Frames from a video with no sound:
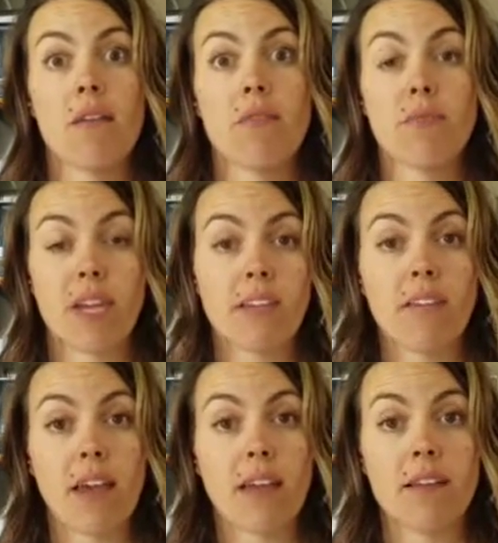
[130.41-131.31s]

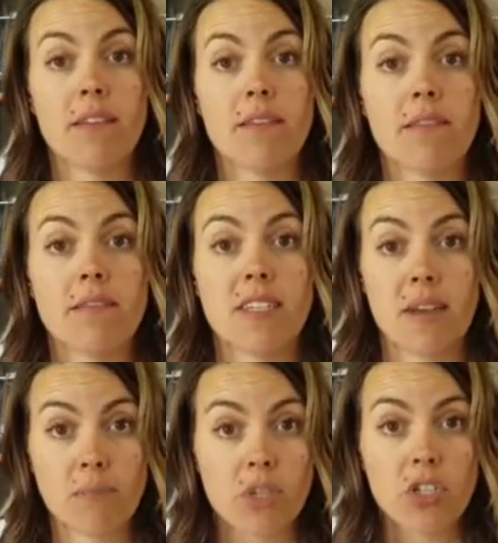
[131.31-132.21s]
regulate
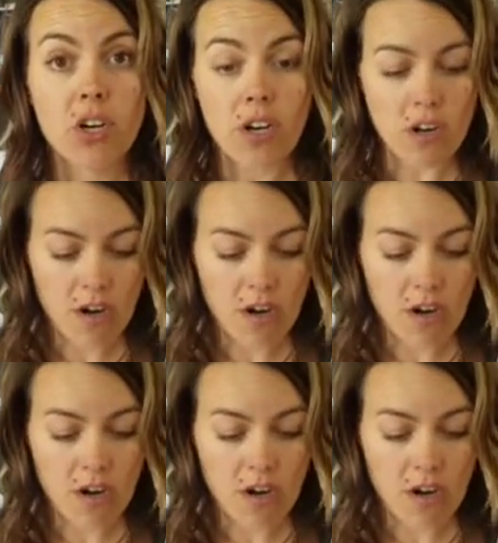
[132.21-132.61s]
temperature.